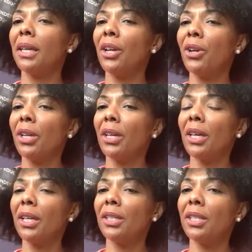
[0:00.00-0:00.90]
the area,
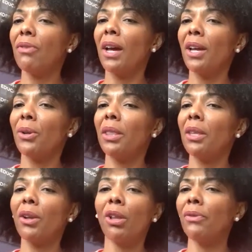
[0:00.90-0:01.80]
it's devalued, and
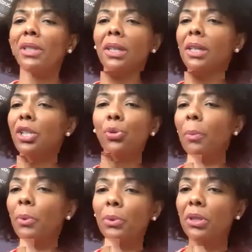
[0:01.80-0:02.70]
then all of a sudden
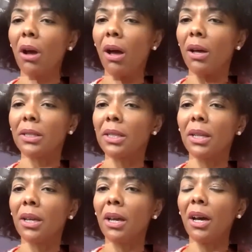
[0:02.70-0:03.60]
triples the cost
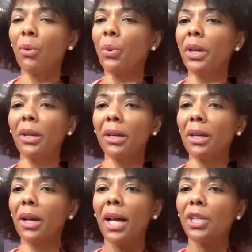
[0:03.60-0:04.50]
when a
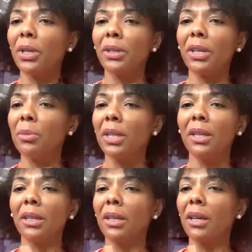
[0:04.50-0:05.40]
contractor comes in
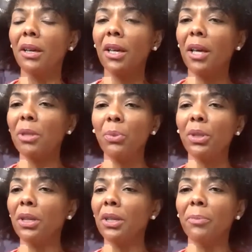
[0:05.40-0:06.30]
and comes up
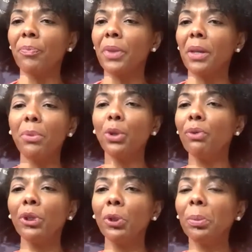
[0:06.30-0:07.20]
with a
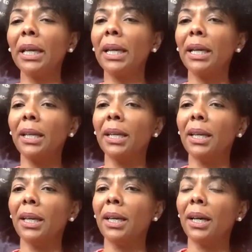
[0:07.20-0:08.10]
beautiful new plan,
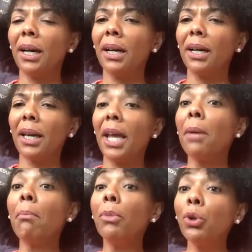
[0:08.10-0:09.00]
and
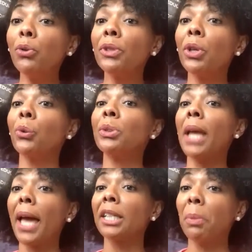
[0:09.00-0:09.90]
it moves those
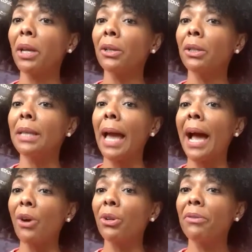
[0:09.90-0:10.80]
taxpayers
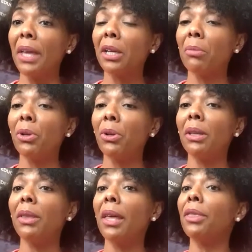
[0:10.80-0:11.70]
out of that
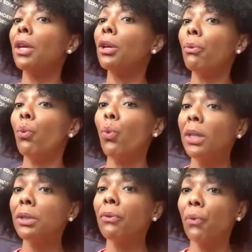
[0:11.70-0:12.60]
community that they could
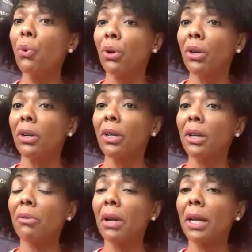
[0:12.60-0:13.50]
once afford,
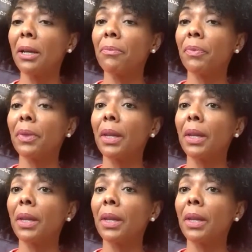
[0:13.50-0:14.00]
right?